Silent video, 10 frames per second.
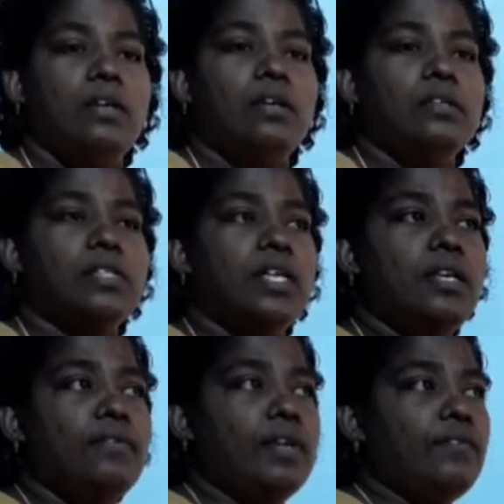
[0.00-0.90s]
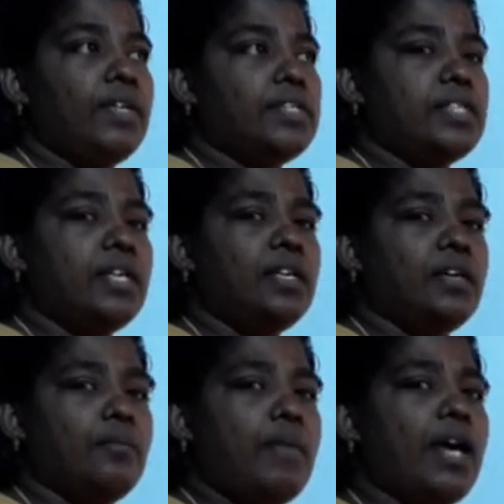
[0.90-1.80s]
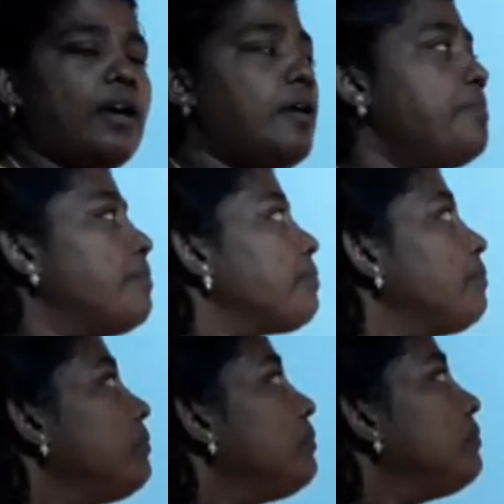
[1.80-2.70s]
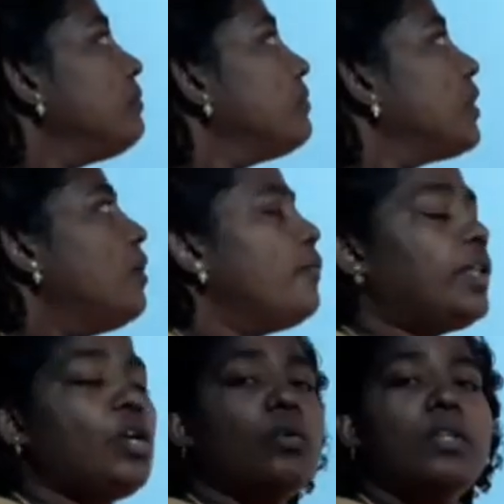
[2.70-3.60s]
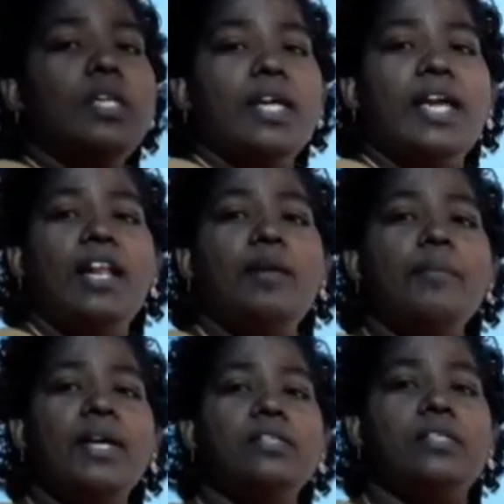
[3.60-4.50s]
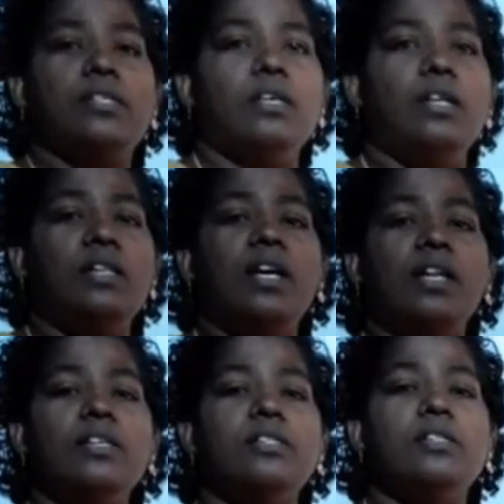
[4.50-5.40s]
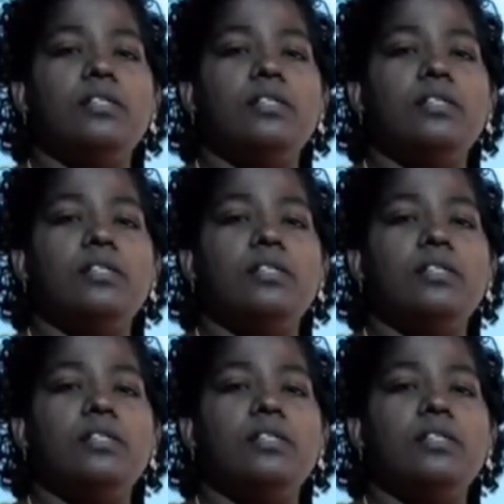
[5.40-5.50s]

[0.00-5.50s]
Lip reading: See, when we see the map, without the elements there is